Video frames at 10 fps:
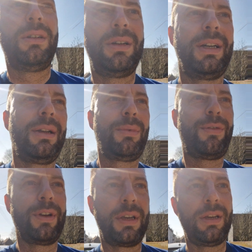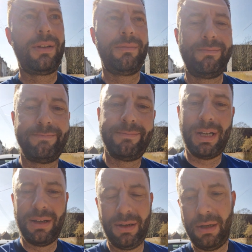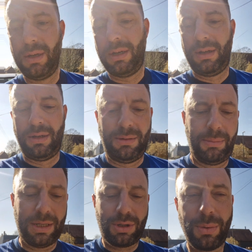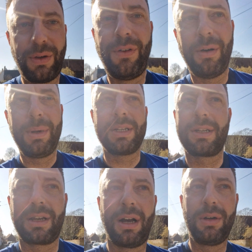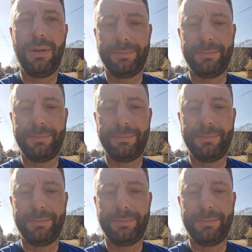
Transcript: And then we're thinking, about 25 minutes to go.